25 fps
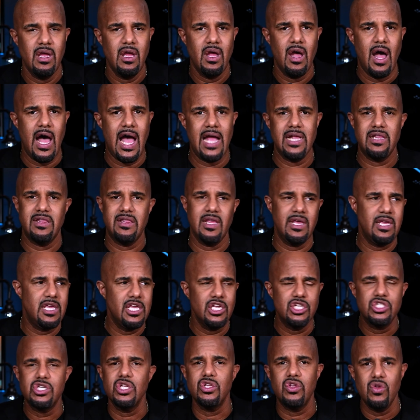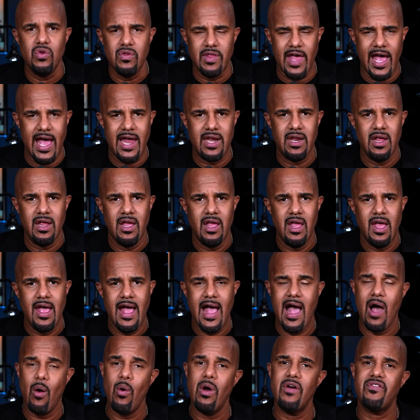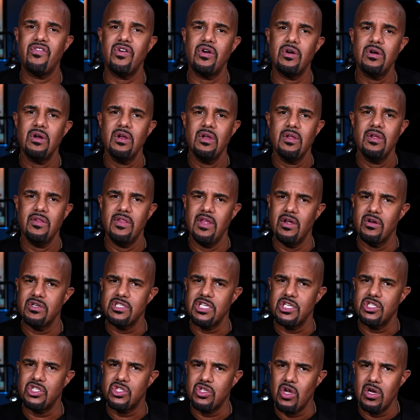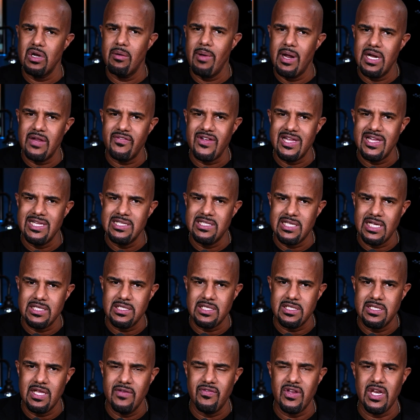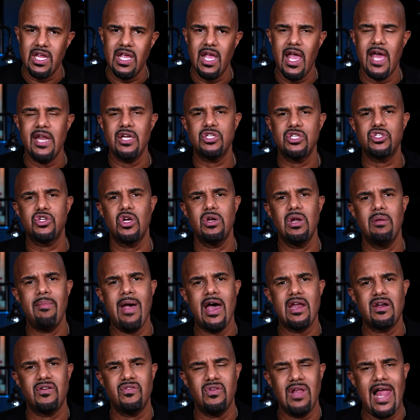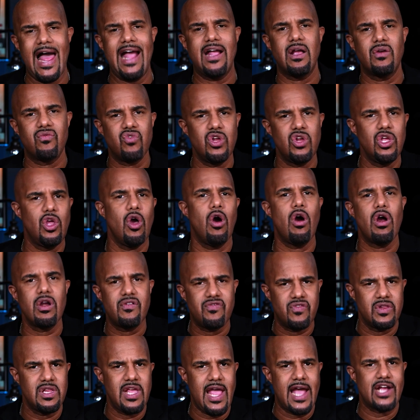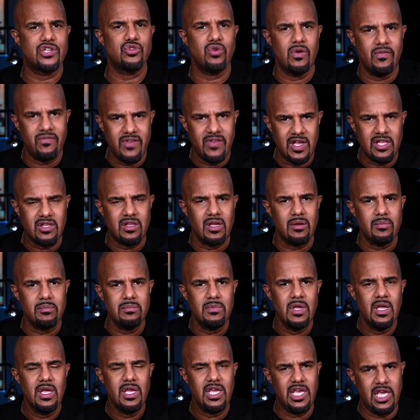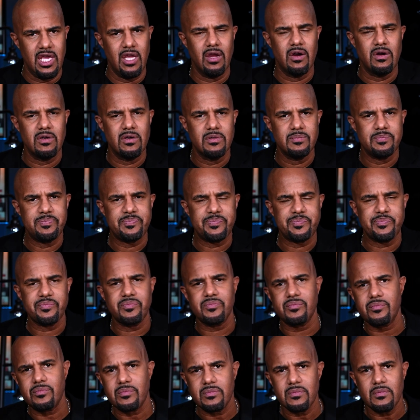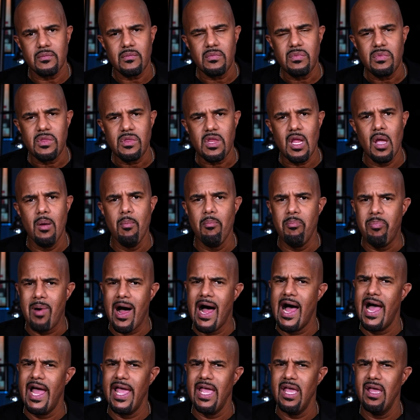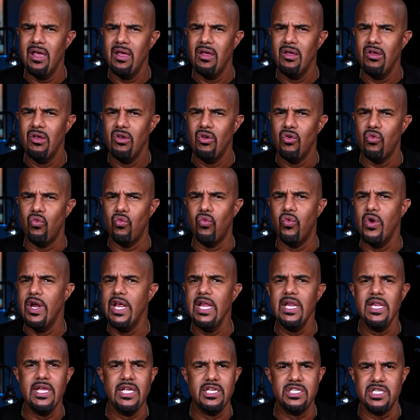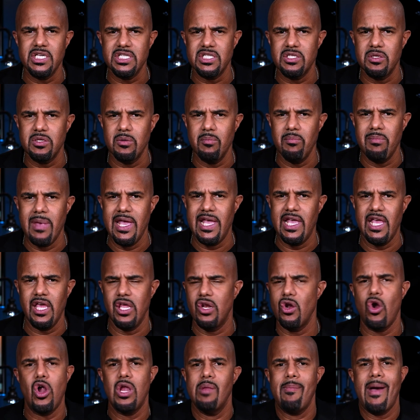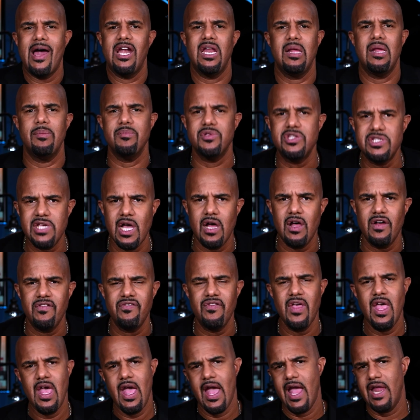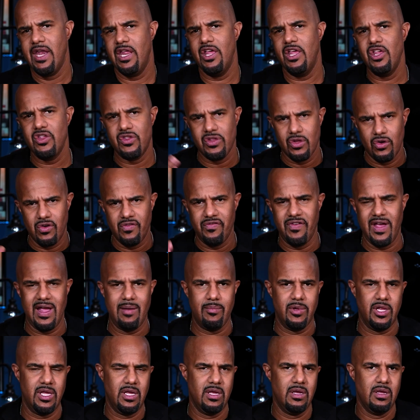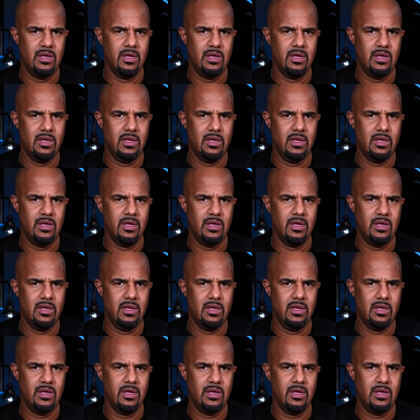I think he should do that. However, there is a certain amount of insensitivity and a certain amount of lack of regard for the actual victim here by really just making it all about himself and his little family.